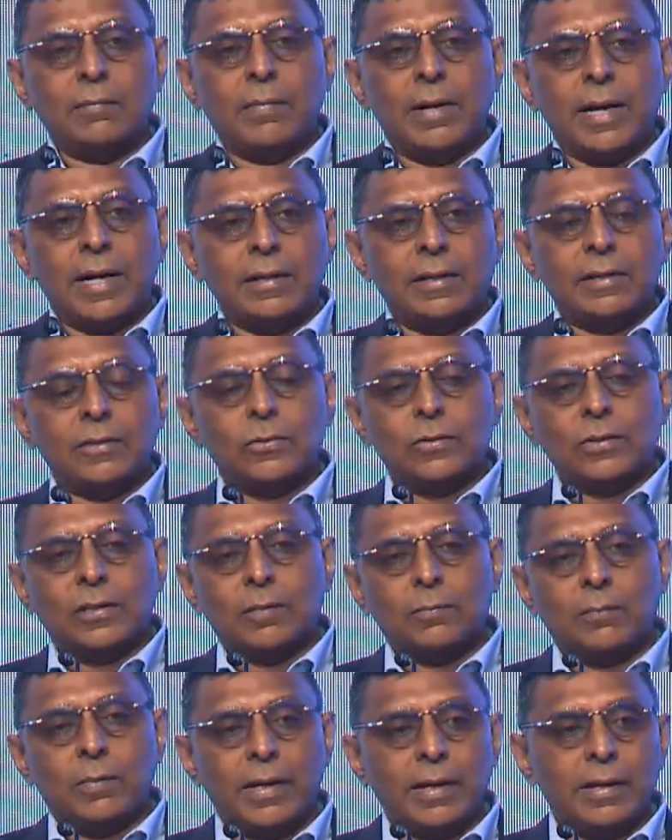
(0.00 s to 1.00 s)
branded
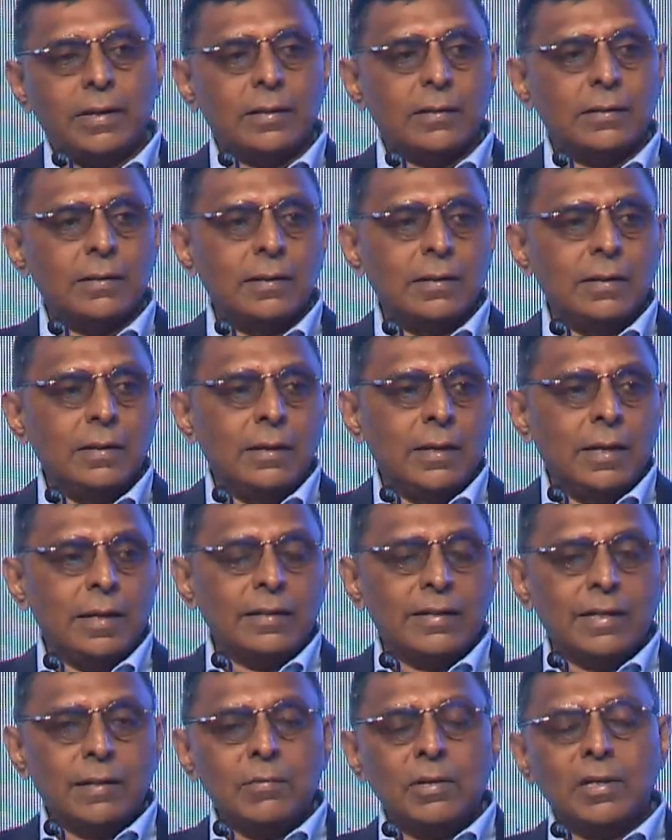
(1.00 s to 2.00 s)
sugar player.
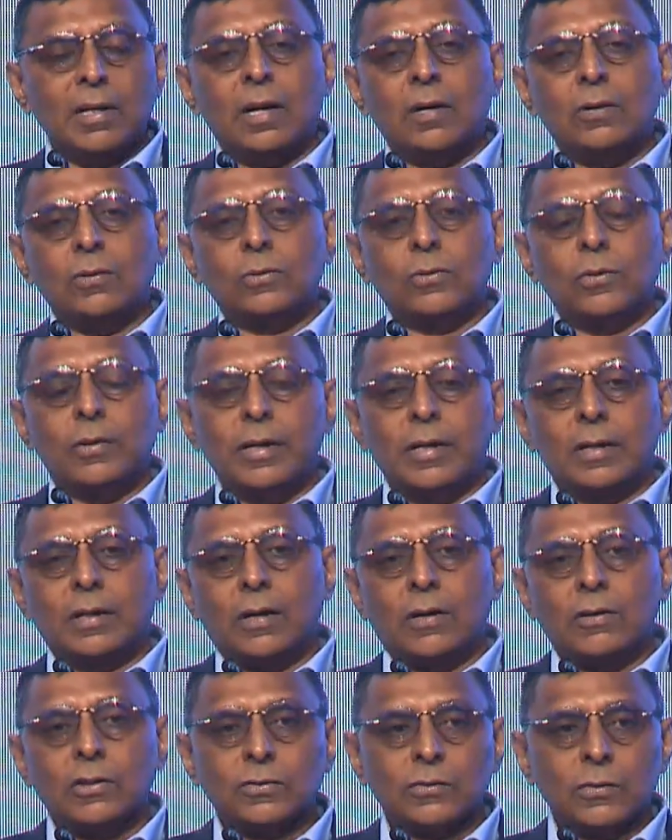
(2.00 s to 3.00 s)
And Tamil Nadu today
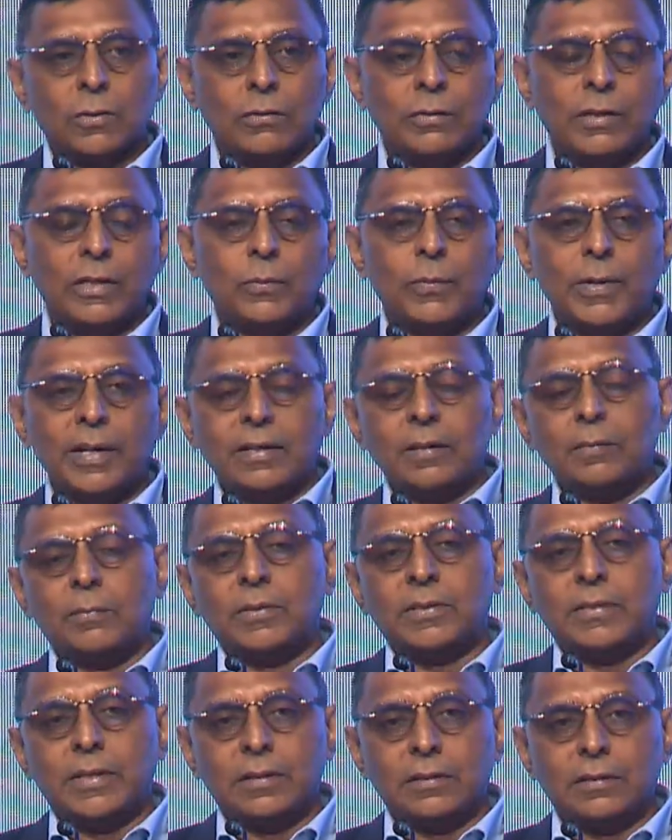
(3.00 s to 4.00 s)
accounts for only
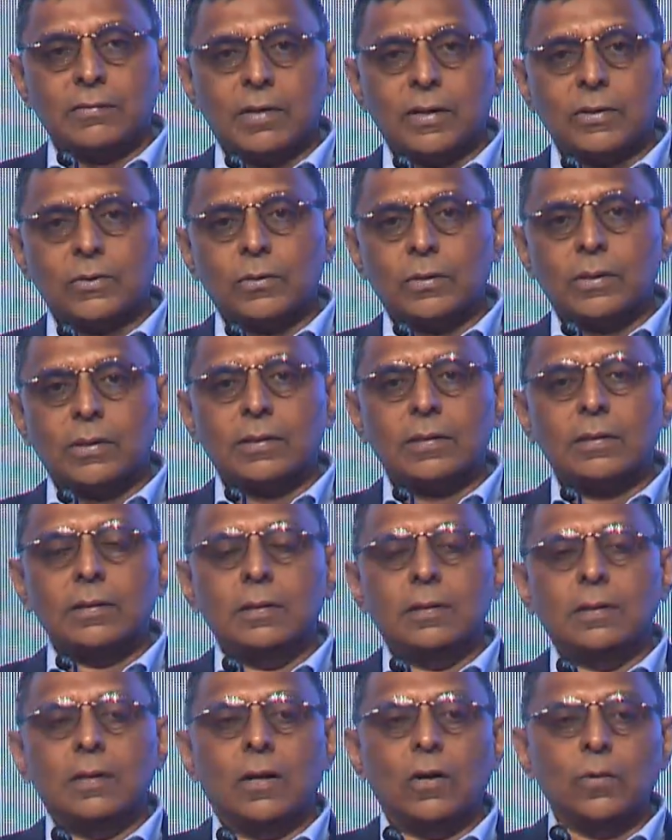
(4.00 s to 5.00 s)
20% of our sugar
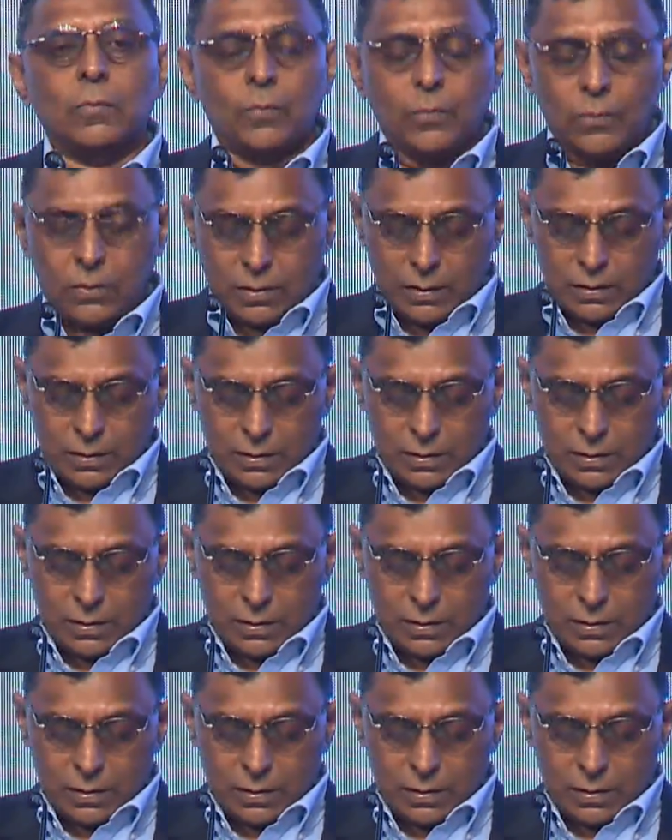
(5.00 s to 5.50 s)
output.